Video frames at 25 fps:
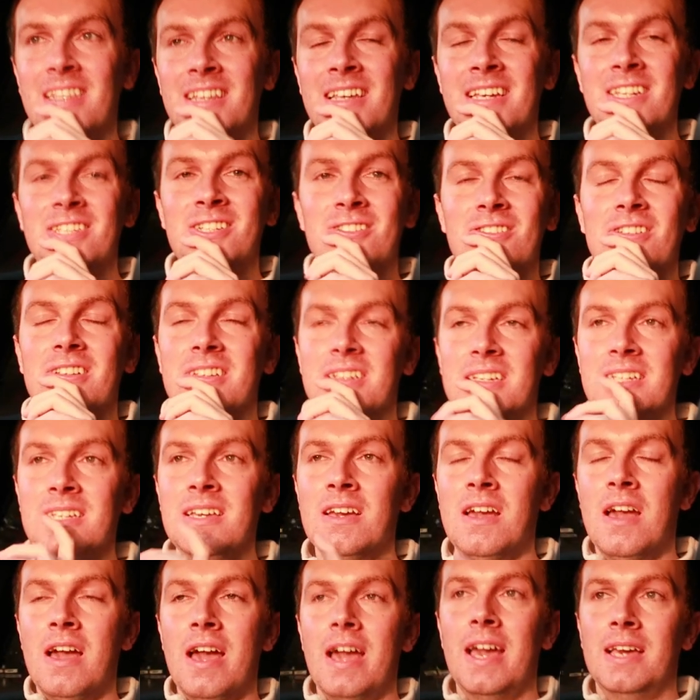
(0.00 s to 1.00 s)

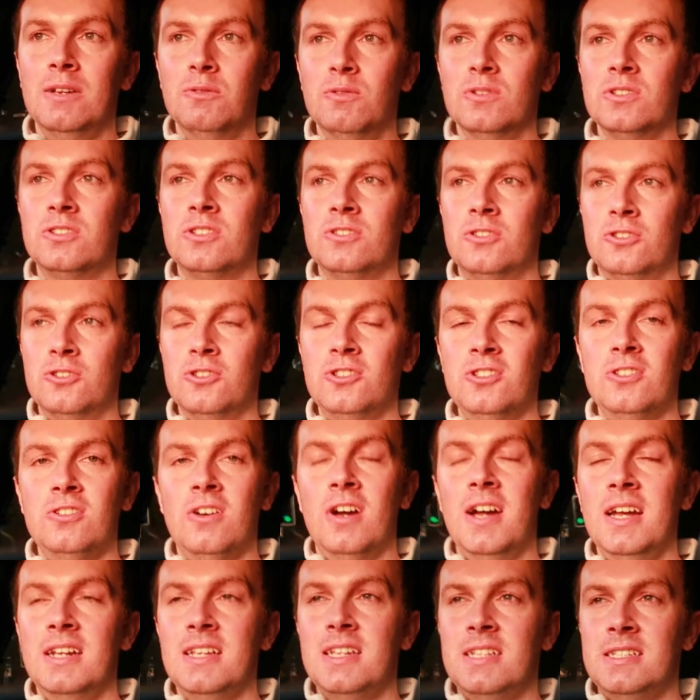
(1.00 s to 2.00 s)
Literally, it was just
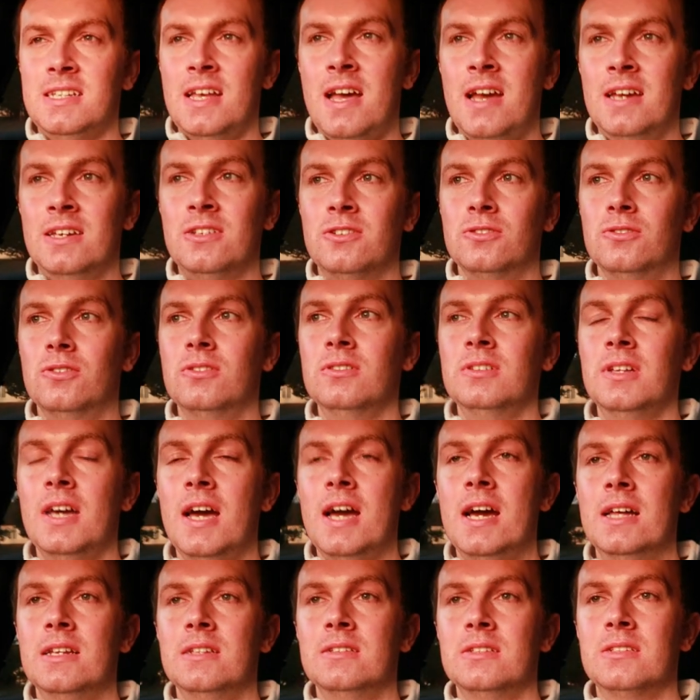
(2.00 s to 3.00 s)
started its
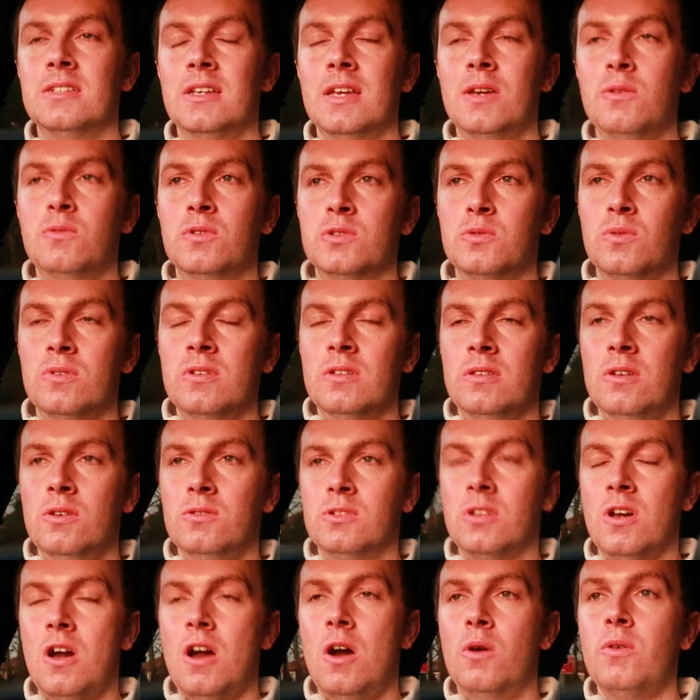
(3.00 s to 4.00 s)
cycle, and it was one of
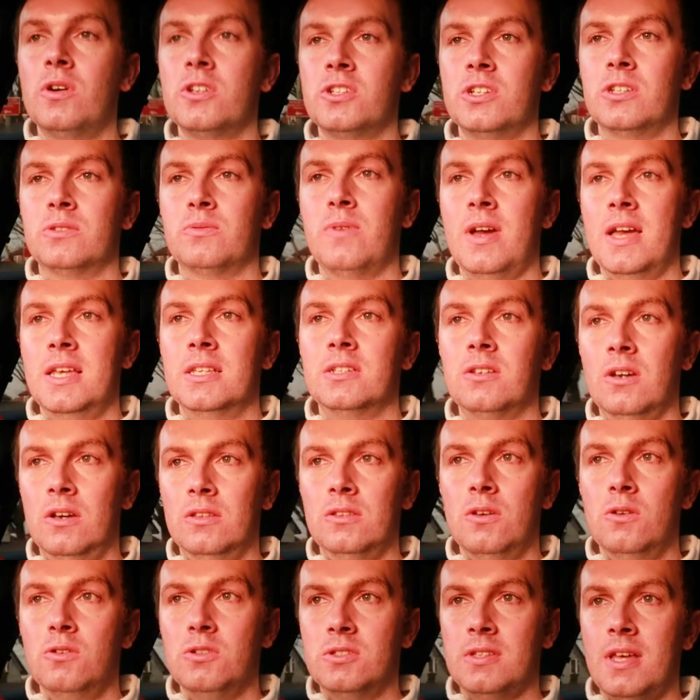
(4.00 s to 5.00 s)
those car washes where it's
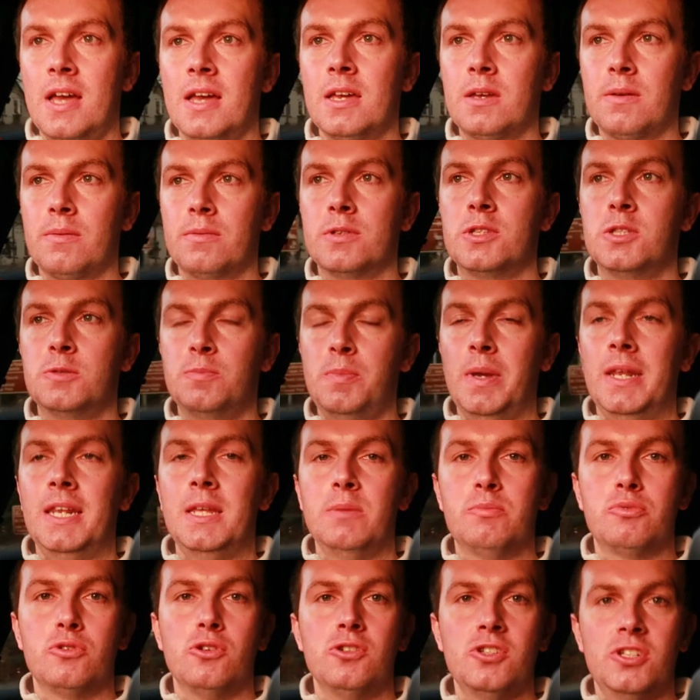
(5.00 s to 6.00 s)
got those like
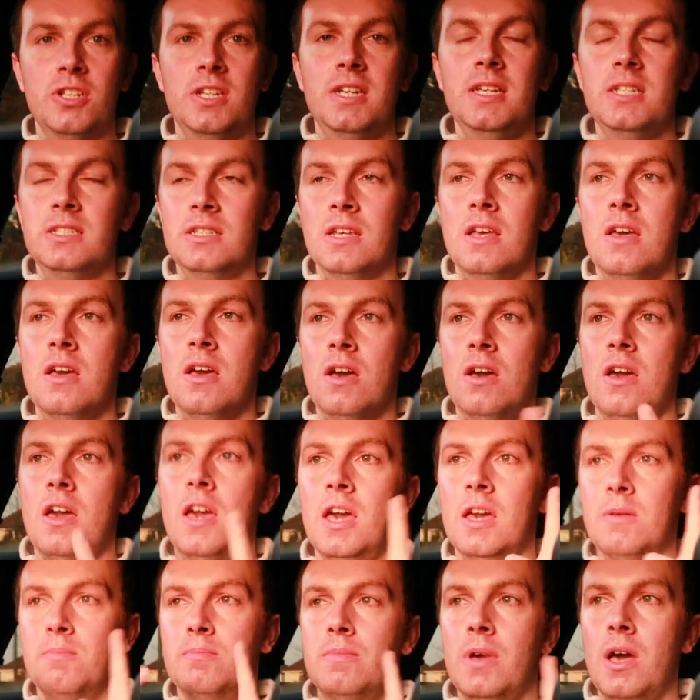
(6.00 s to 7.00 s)
spinny brushes
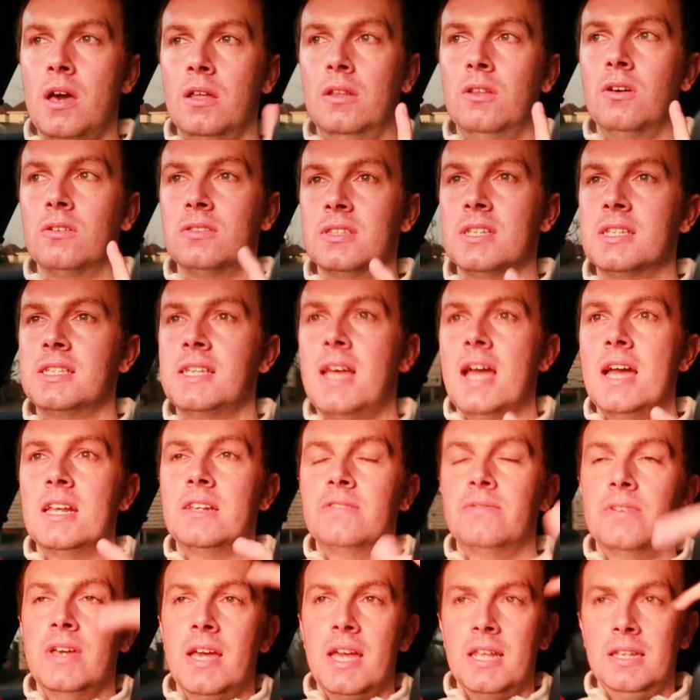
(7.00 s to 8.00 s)
along the
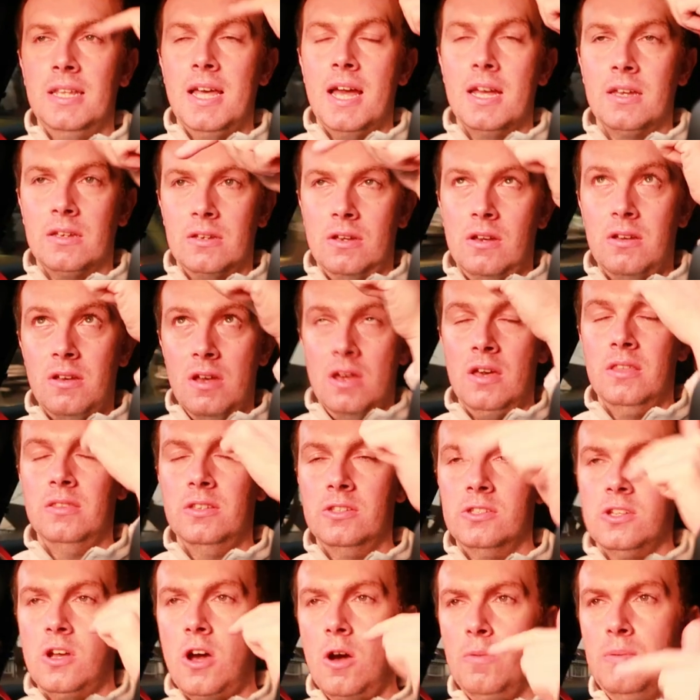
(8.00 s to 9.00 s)
side of it and like at
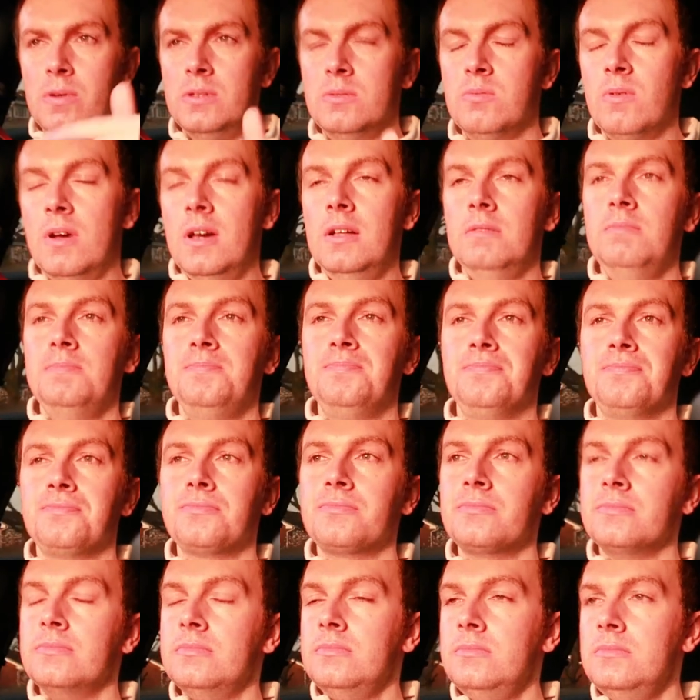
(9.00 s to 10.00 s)
the top as well.
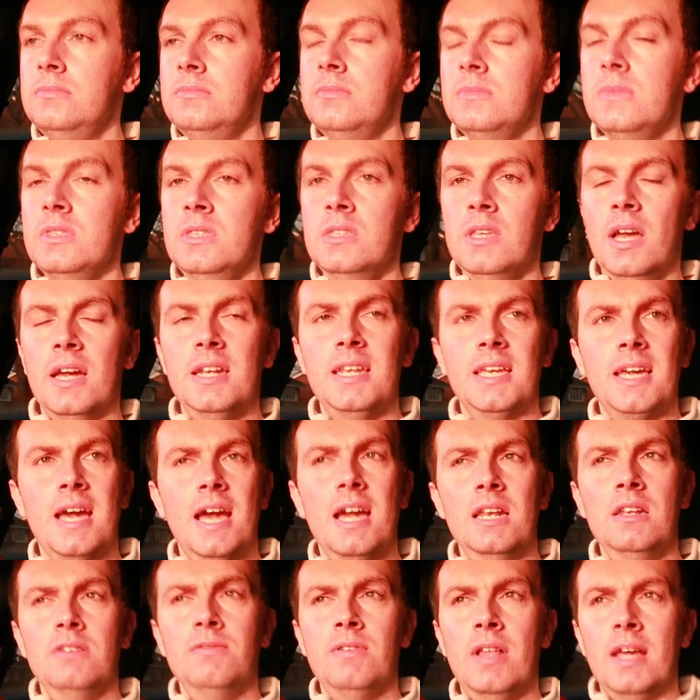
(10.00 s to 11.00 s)
And it
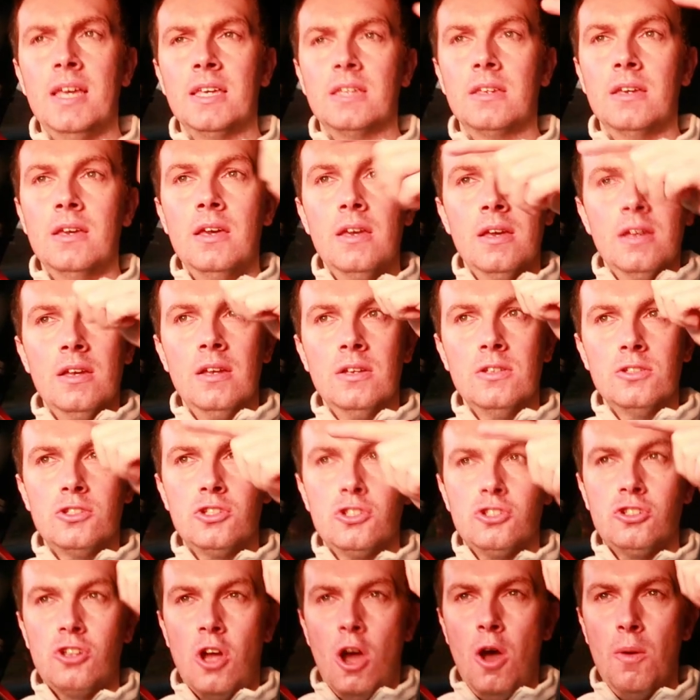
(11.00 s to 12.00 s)
kind of like
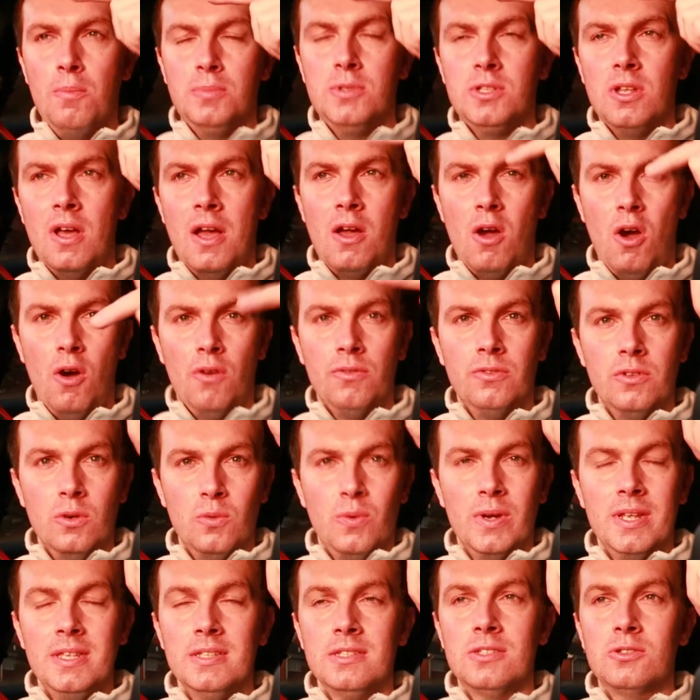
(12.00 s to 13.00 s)
stopped like on
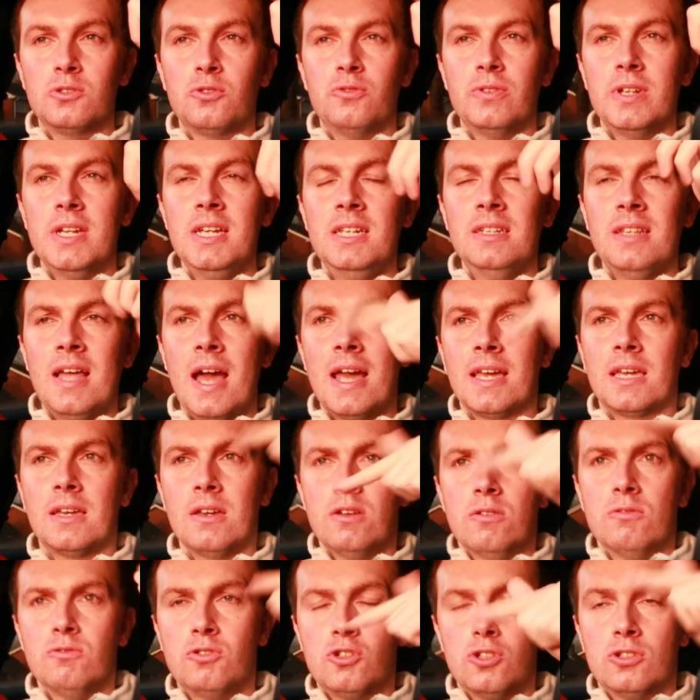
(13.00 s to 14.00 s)
the windscreen, like
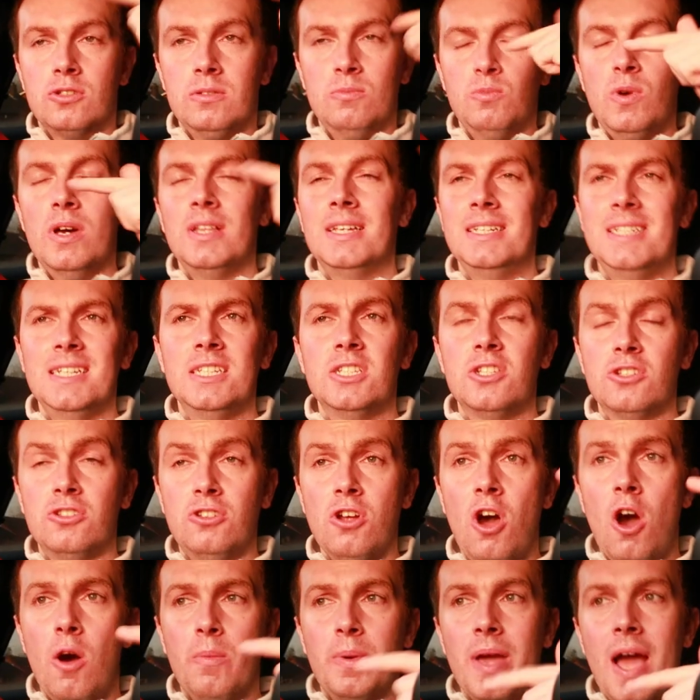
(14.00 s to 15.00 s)
just, well, it didn't
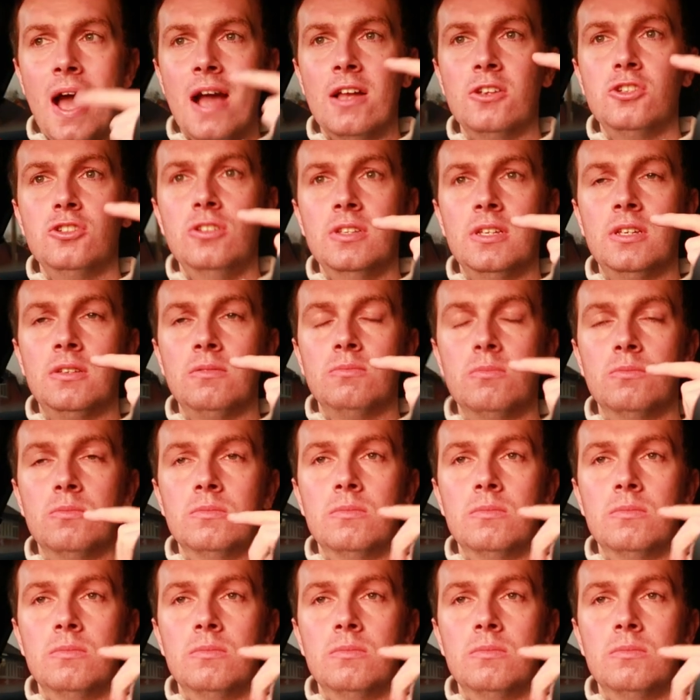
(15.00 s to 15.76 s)
stop, it actually